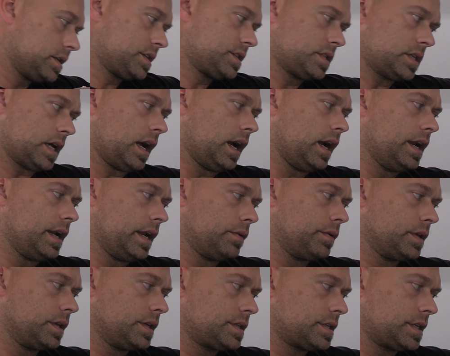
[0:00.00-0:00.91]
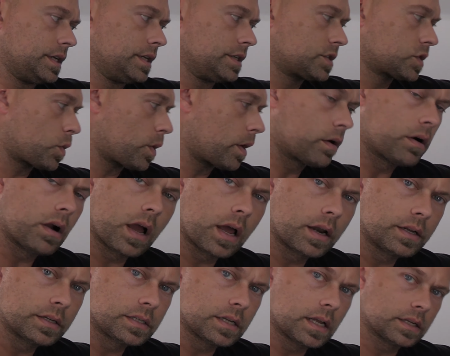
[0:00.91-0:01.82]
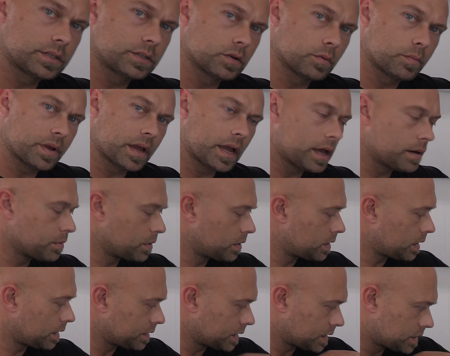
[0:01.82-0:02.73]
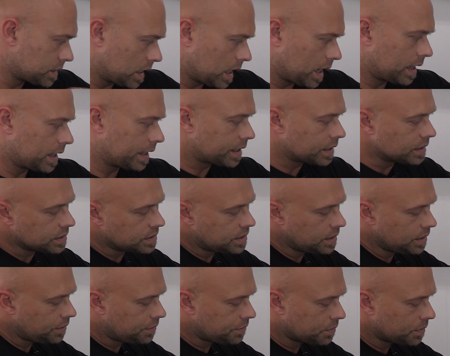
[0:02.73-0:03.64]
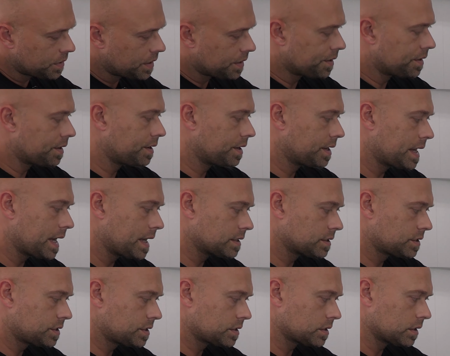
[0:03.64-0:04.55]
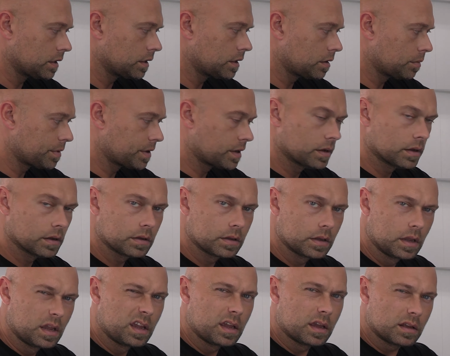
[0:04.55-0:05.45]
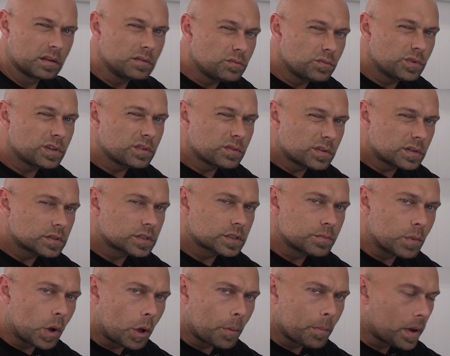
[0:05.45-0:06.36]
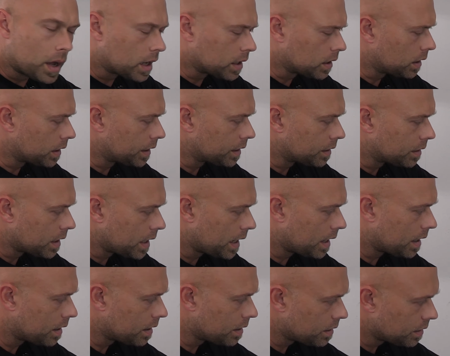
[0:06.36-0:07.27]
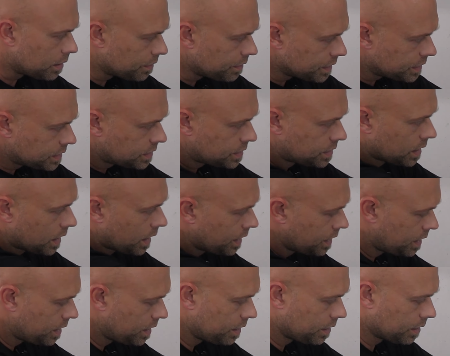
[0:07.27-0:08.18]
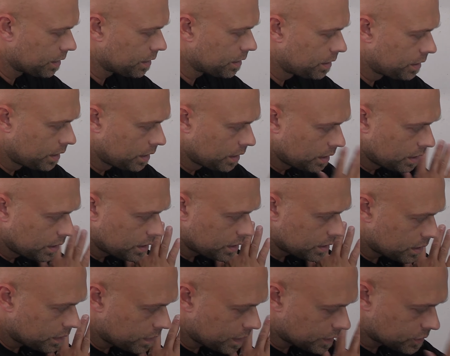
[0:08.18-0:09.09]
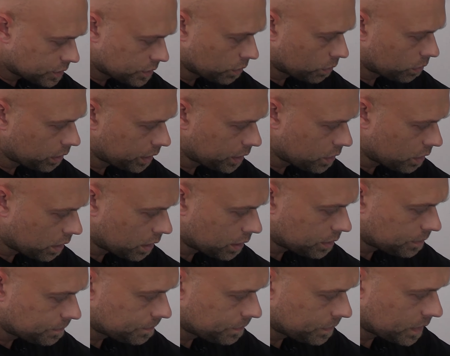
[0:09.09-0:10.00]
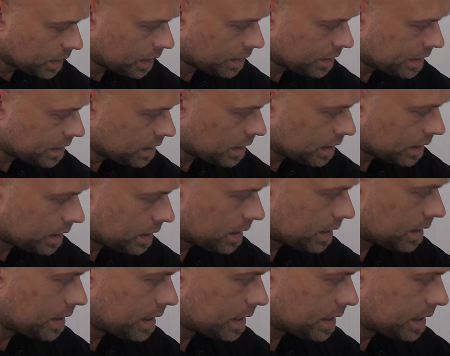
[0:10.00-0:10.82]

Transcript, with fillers: the side I really see it. Square on it's not so bad, but on the side I can see through here and it has just a little bit of real, real small mottling. And this side here, that's totally gone. And again,